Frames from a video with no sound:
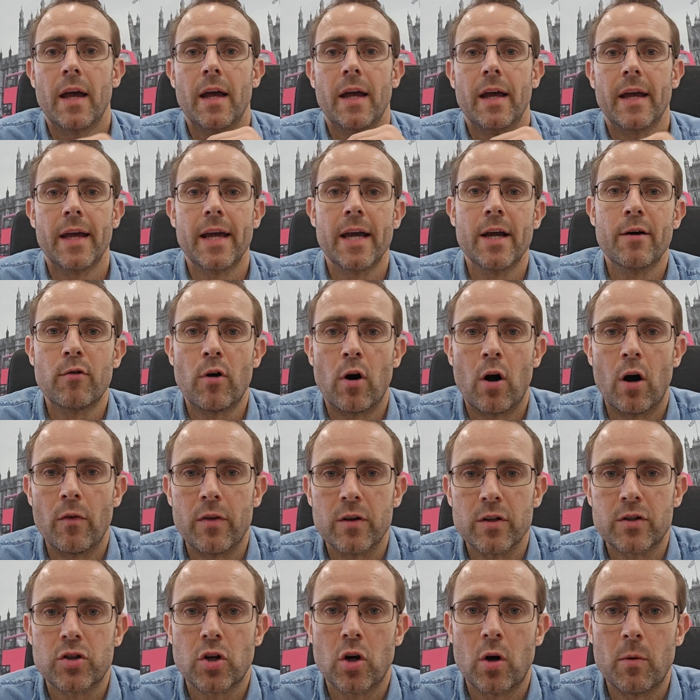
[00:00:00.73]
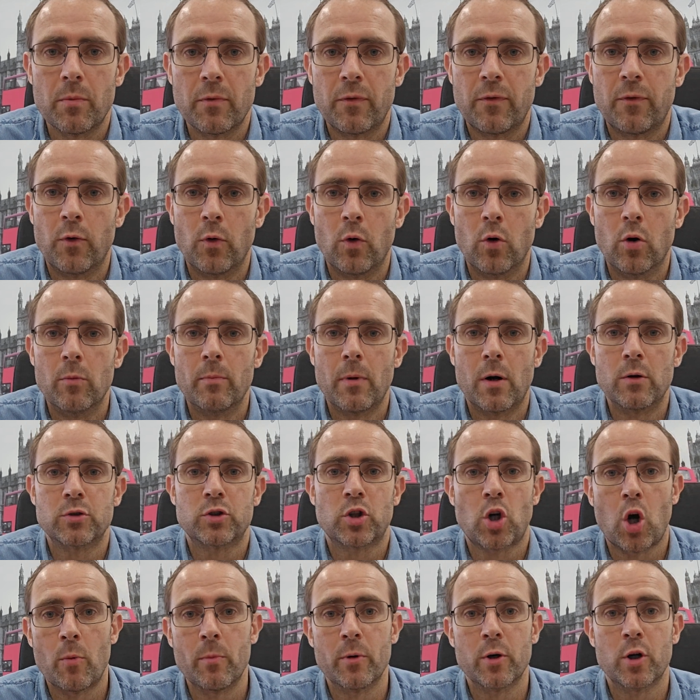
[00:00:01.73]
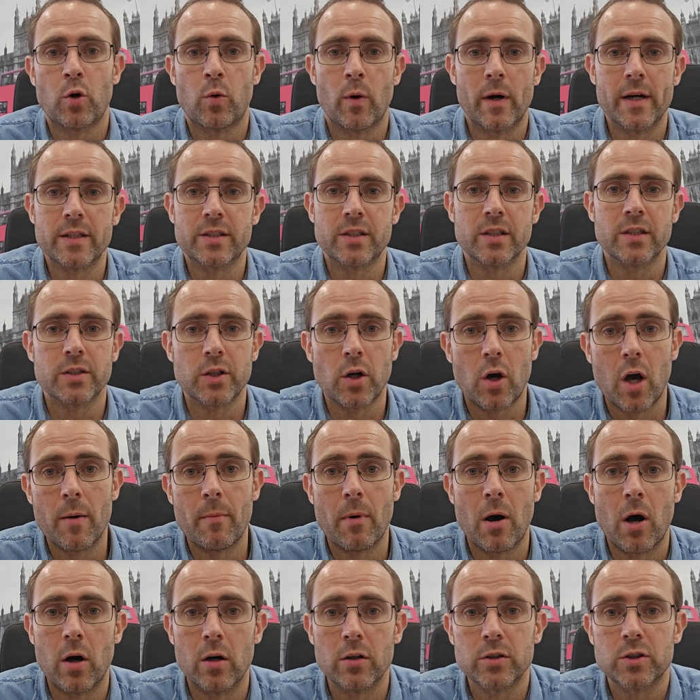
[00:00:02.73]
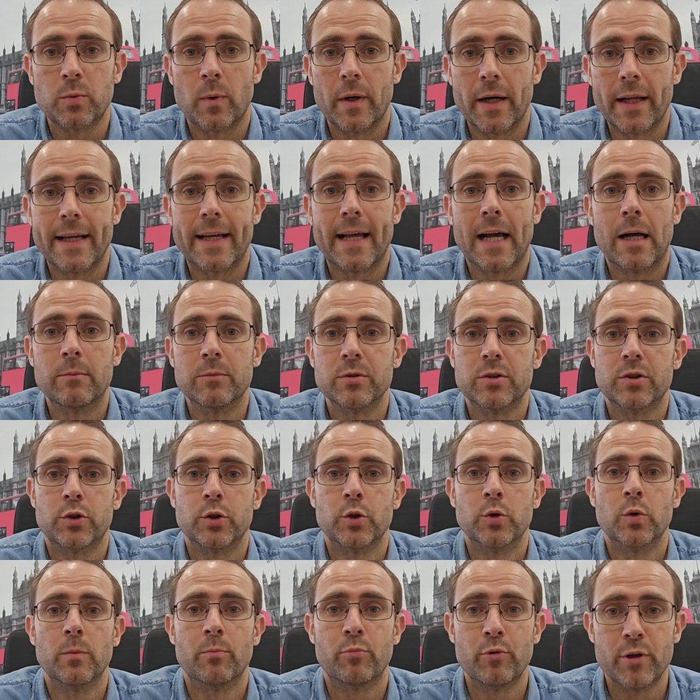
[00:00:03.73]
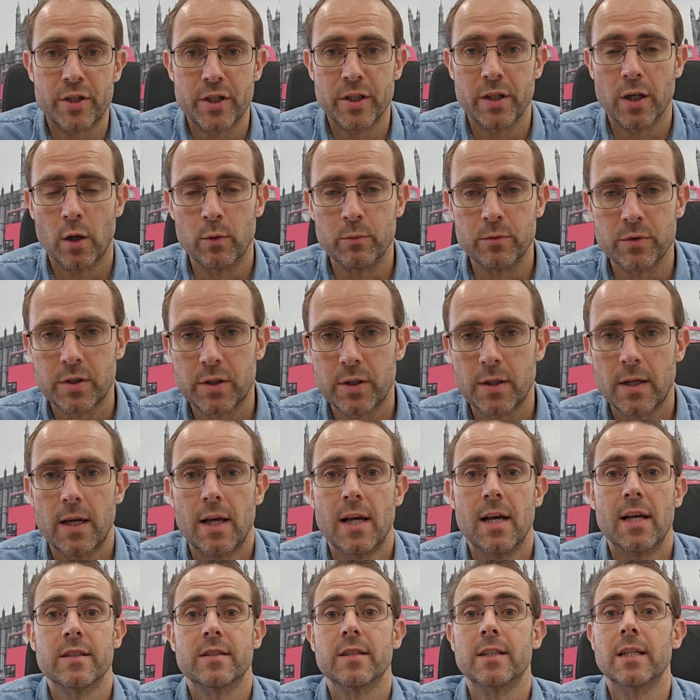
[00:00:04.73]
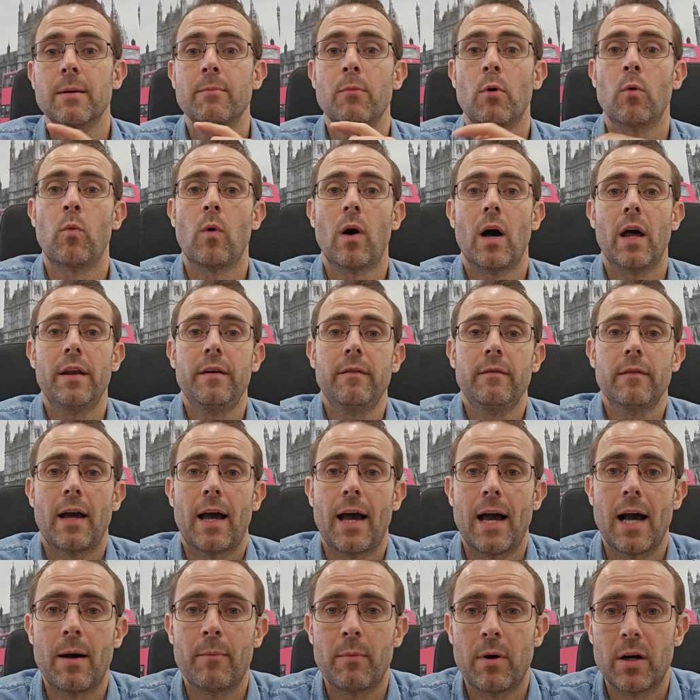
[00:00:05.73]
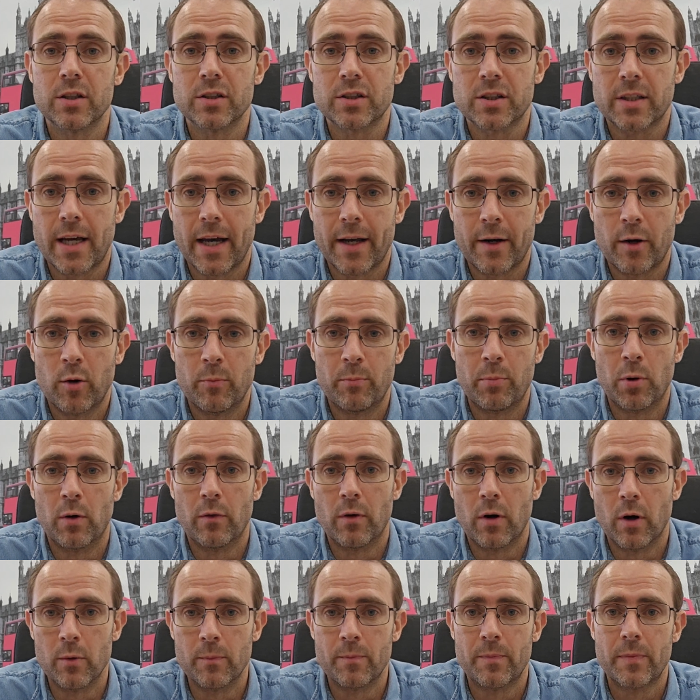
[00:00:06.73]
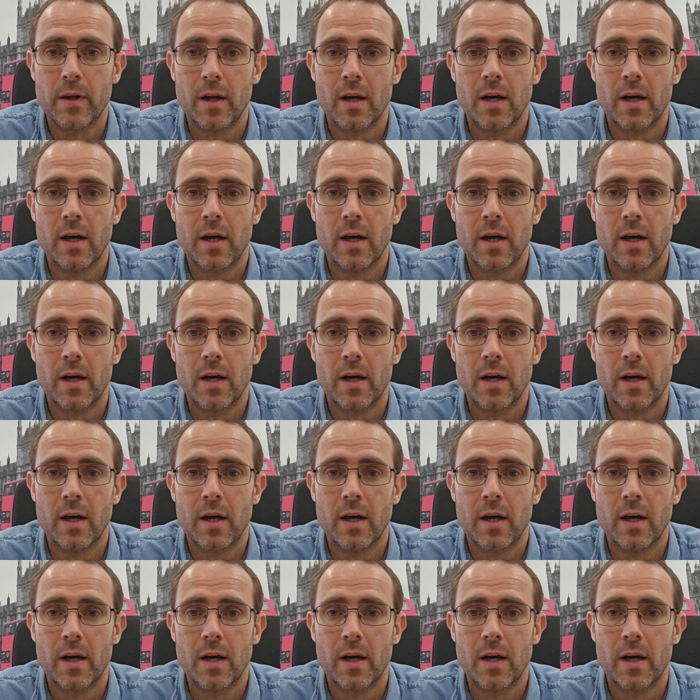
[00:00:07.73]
Here are the top 4 most common questions I'm asked when it comes to bridging loans. So number 1, how much can I borrow?